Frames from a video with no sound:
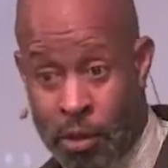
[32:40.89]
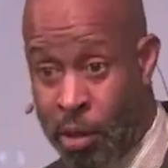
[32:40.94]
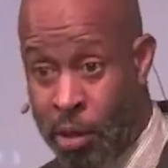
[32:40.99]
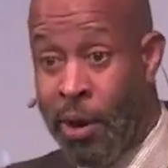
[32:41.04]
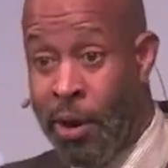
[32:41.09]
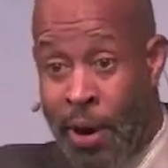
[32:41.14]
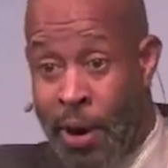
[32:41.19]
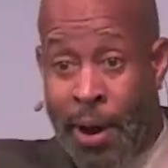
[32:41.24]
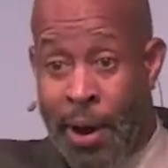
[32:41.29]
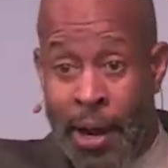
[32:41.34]

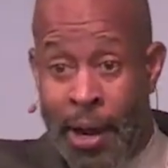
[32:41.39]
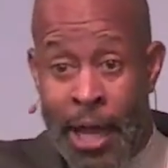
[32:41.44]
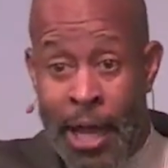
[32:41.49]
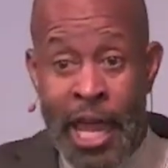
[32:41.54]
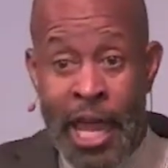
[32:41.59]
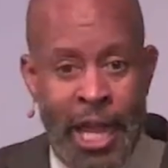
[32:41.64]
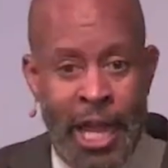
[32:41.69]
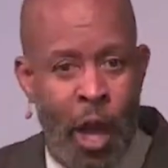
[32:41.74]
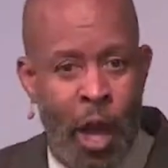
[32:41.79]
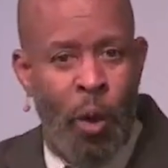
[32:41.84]
Right, right, right?
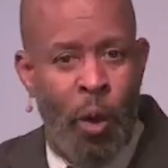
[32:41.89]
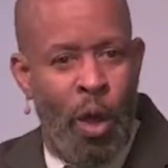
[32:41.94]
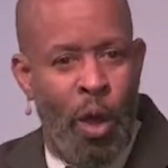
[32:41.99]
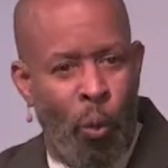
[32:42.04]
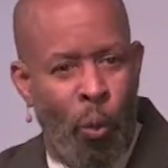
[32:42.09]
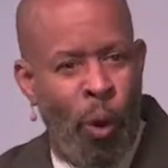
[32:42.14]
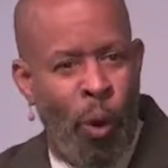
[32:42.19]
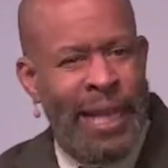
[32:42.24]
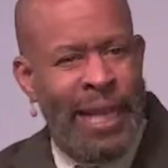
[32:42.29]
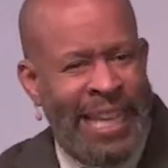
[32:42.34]
No,
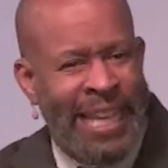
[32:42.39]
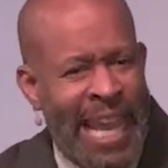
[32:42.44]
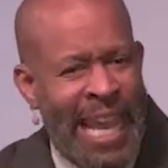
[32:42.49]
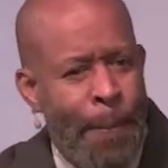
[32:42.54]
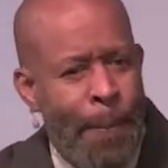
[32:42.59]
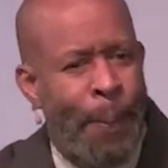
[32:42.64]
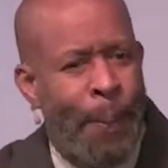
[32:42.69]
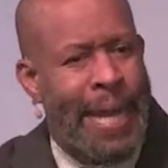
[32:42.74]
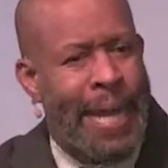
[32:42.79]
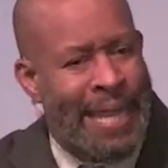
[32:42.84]
we're
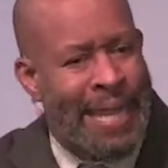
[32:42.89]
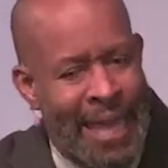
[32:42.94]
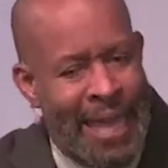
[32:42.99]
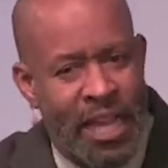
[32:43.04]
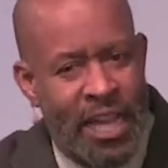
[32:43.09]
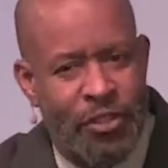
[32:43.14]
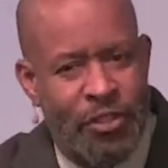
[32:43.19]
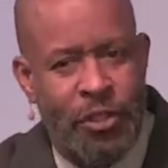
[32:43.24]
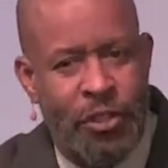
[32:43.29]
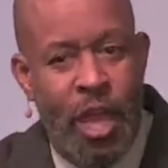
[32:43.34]
keeping
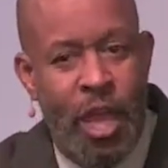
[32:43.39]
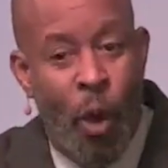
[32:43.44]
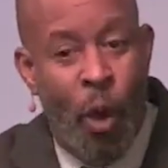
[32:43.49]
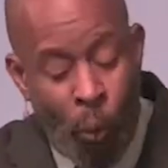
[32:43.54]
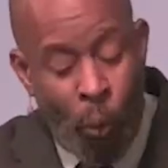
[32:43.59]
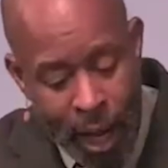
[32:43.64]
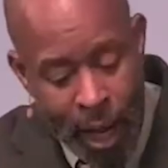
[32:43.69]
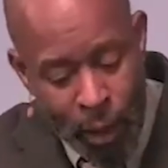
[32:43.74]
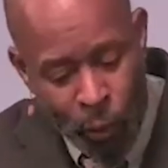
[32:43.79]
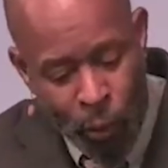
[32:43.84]
this
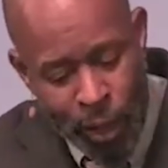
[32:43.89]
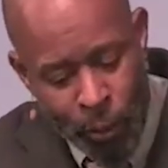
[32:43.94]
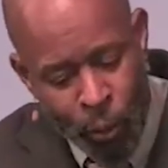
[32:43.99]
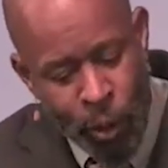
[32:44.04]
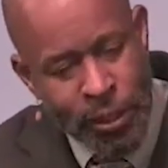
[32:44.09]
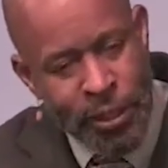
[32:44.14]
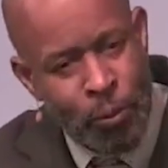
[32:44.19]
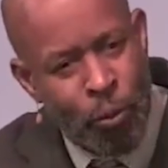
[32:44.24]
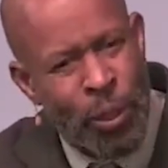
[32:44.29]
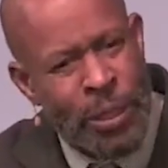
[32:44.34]
what, what,
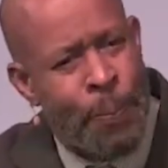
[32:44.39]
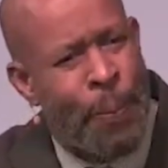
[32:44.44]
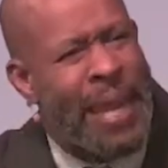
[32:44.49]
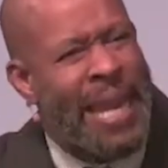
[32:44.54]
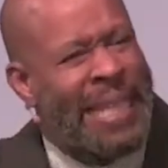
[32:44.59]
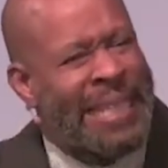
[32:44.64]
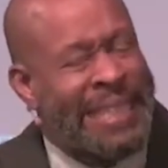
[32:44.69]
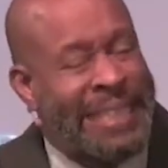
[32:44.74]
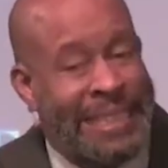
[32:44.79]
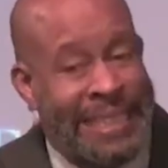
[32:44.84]
what's, what's
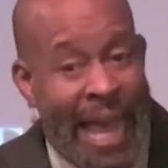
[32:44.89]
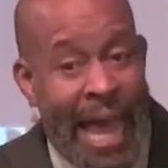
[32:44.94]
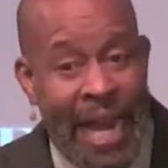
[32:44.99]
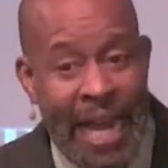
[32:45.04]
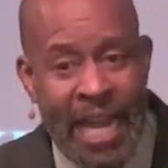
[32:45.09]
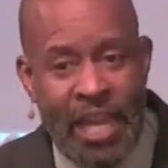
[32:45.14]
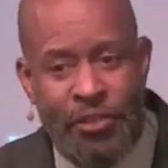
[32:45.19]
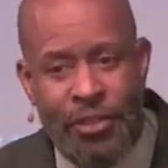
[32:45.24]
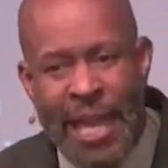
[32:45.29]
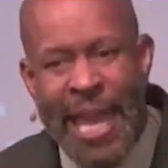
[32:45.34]
being said
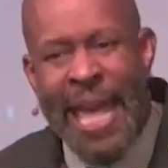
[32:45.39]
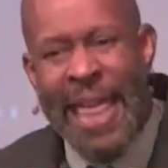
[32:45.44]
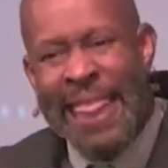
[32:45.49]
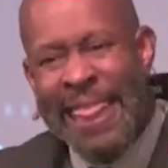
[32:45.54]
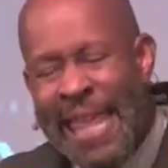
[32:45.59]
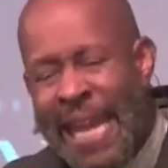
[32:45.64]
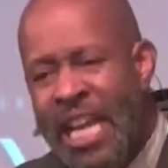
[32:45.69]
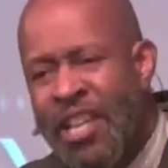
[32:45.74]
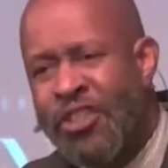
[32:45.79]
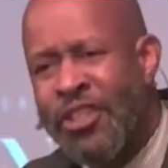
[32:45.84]
is
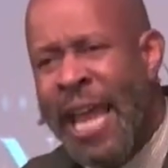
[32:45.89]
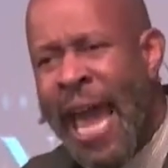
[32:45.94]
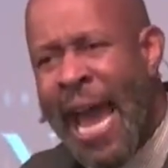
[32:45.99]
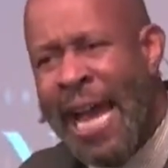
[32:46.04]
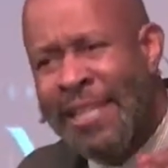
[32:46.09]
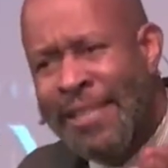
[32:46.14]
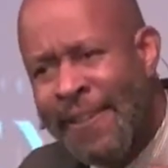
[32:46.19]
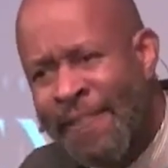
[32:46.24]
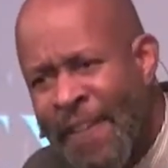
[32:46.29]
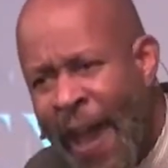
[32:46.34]
this
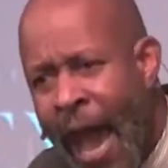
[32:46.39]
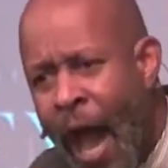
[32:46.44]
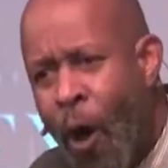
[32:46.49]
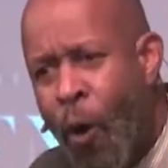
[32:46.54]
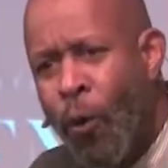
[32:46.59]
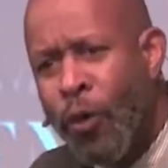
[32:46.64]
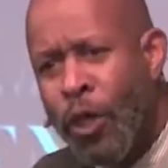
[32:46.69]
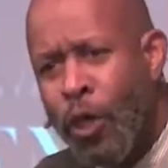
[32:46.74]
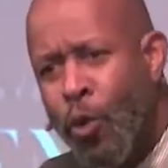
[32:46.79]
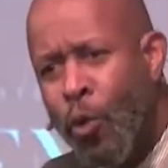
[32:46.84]
has
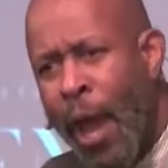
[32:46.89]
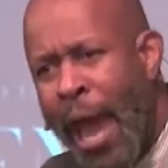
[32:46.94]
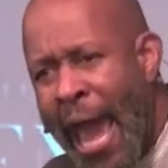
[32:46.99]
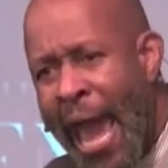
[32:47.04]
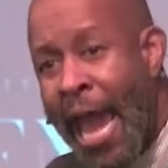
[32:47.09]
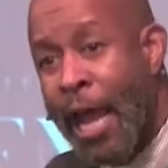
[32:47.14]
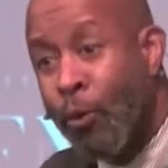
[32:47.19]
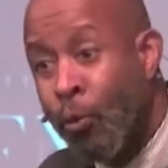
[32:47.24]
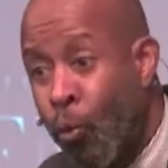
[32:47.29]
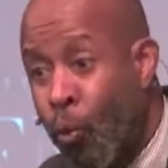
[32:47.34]
value
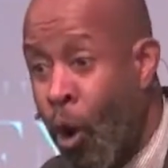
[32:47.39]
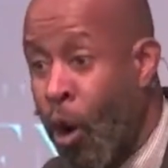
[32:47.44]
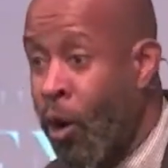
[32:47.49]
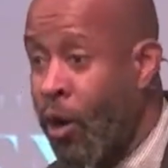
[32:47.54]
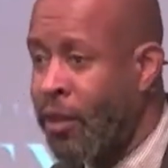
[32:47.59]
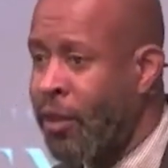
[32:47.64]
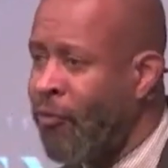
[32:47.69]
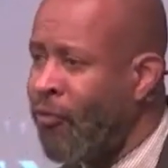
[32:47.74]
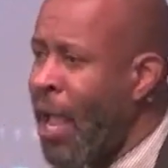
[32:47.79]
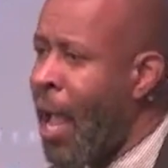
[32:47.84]
and
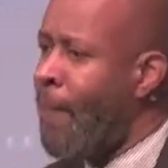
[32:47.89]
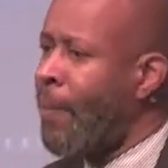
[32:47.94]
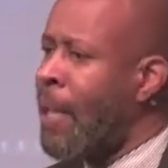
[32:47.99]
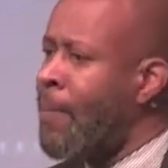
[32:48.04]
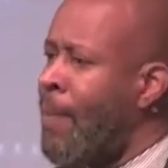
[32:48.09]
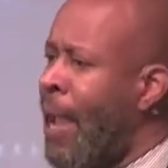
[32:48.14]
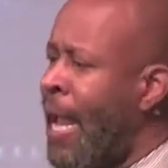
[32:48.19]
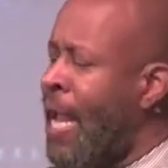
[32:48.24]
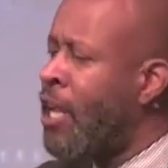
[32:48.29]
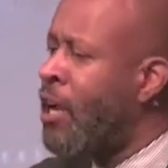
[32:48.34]
worth. Family,
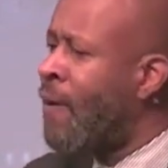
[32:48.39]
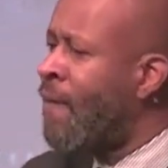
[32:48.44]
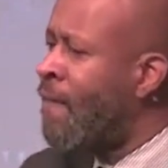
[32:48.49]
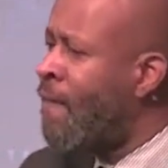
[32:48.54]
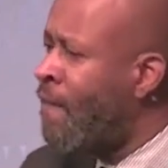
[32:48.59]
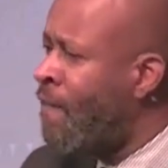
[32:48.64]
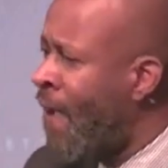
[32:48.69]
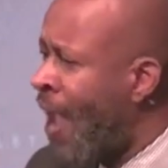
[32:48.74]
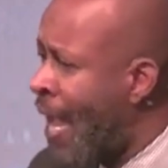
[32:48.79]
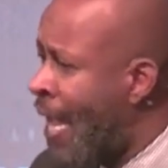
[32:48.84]
may your
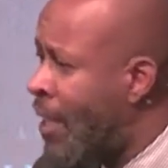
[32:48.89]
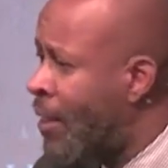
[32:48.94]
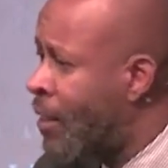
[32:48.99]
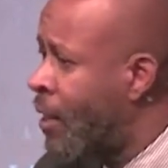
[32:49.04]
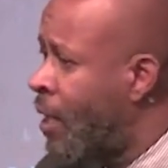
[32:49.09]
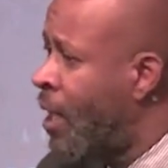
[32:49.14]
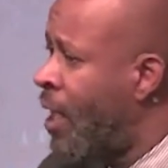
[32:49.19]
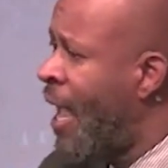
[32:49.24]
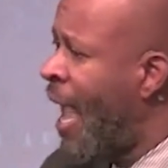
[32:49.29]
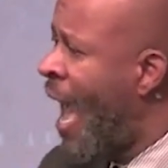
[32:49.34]
faith
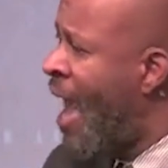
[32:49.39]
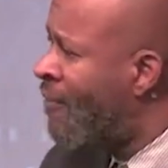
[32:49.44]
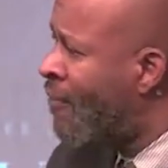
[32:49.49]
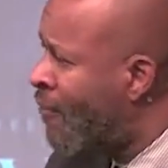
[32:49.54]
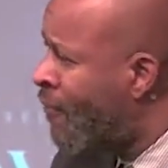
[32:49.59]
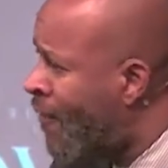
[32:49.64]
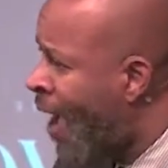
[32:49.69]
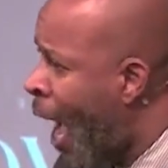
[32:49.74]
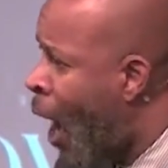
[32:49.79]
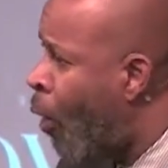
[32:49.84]
have
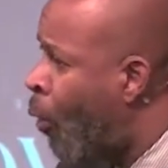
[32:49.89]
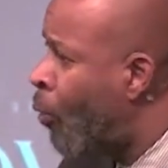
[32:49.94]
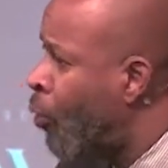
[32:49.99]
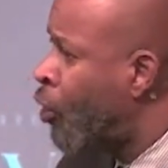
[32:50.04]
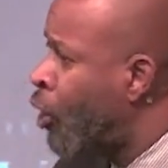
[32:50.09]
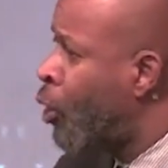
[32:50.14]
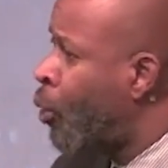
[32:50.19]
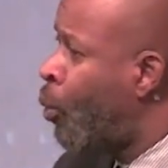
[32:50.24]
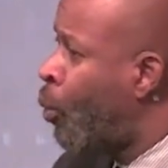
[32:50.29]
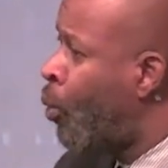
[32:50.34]

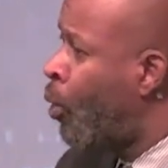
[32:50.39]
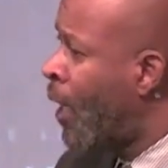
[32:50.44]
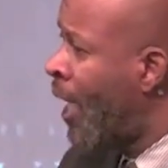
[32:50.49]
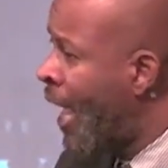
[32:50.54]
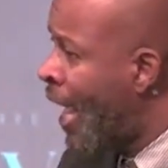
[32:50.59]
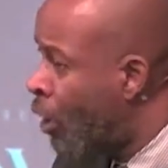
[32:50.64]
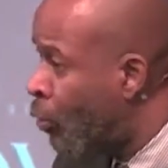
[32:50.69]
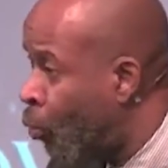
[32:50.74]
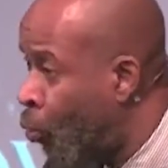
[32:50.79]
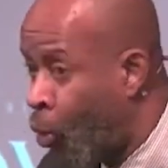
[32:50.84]
value
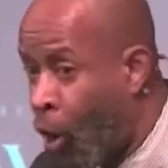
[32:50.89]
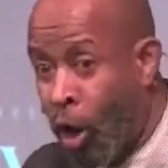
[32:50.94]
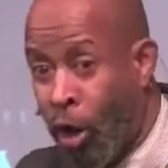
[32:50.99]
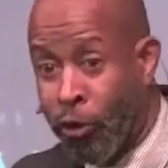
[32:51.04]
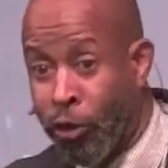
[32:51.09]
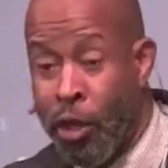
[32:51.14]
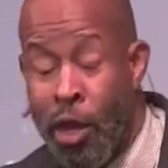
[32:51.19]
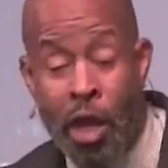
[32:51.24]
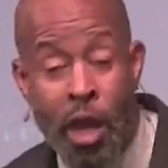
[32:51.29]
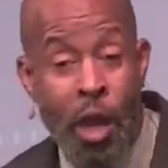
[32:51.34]
and
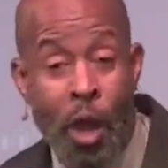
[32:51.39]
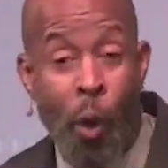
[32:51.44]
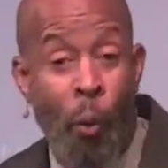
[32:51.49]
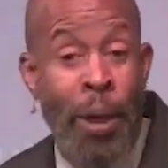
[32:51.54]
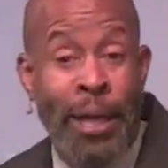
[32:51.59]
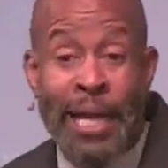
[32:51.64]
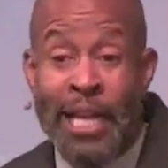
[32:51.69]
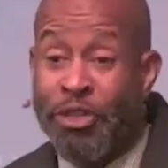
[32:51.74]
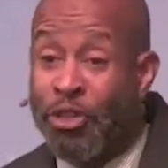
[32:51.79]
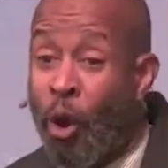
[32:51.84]
worth.
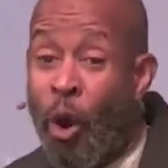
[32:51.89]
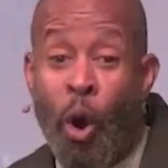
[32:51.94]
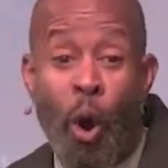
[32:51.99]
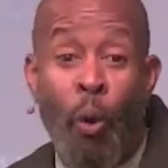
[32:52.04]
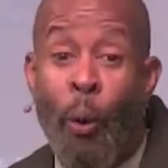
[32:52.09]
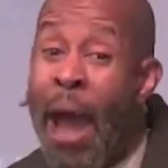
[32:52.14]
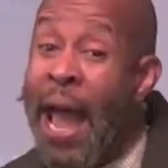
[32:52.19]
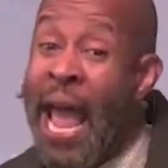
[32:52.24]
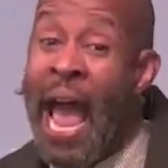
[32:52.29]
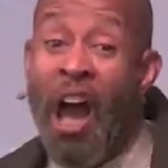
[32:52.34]
We can throw
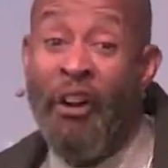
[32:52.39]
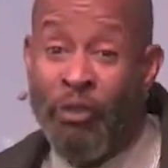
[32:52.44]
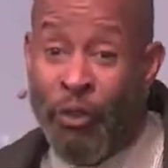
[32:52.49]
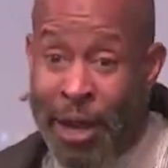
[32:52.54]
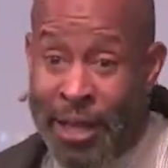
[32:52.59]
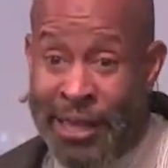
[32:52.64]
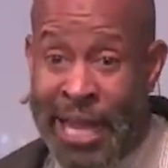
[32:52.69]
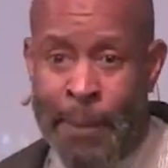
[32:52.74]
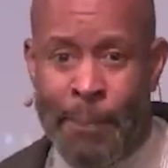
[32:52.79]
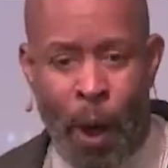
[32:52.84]
away
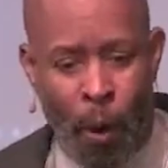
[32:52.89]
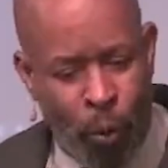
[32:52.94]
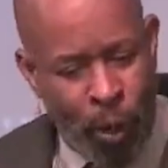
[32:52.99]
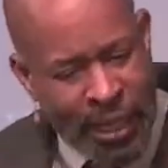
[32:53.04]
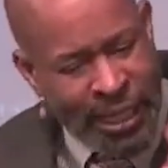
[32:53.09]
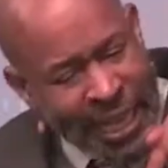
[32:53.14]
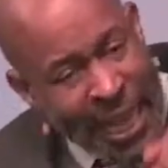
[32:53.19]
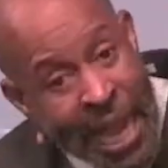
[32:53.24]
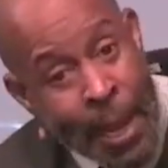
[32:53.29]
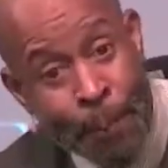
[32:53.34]
everything, but
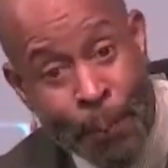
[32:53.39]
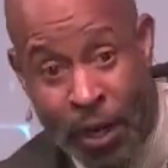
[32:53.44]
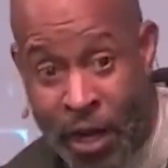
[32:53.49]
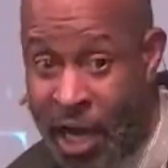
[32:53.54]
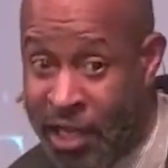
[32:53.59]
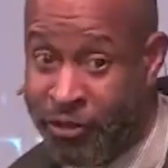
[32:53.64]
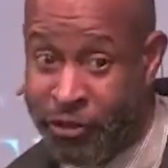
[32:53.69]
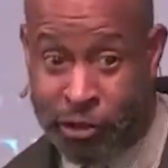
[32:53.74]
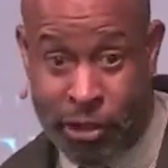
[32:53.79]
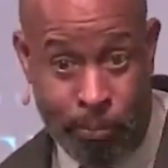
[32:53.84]
we're keeping
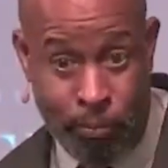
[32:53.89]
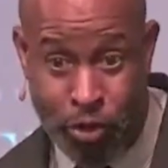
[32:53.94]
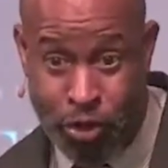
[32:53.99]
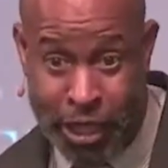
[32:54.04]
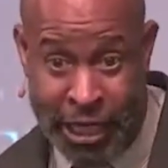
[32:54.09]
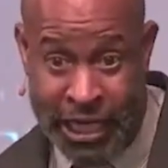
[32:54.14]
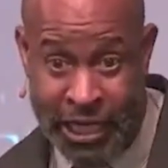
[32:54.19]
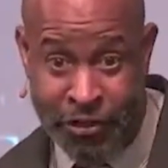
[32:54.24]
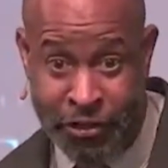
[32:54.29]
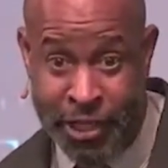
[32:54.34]
us some
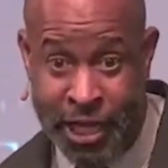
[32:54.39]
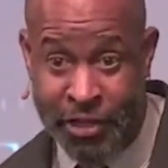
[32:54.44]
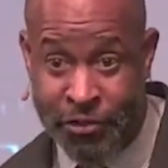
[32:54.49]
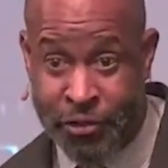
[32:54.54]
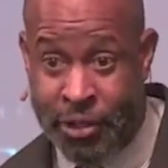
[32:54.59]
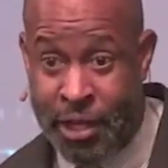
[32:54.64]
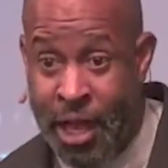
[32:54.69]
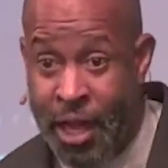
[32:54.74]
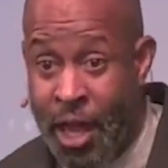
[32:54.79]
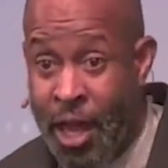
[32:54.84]

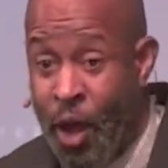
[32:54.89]
Jesus.